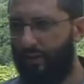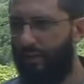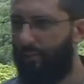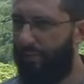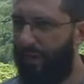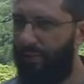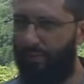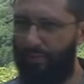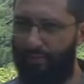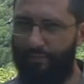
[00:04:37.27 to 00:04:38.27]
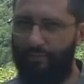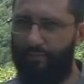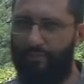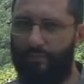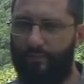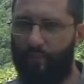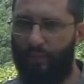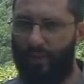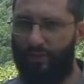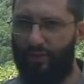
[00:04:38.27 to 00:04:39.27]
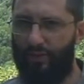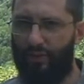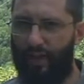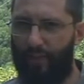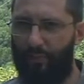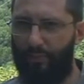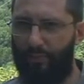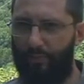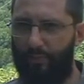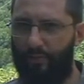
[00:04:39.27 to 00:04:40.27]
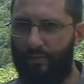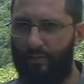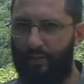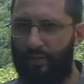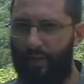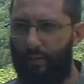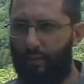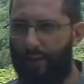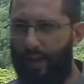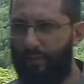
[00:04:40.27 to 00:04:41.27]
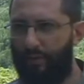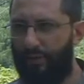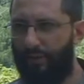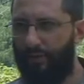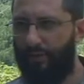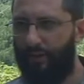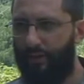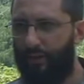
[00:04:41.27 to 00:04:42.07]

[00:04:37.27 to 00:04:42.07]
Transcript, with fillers: You got a problem when that starts to happen. And what happens is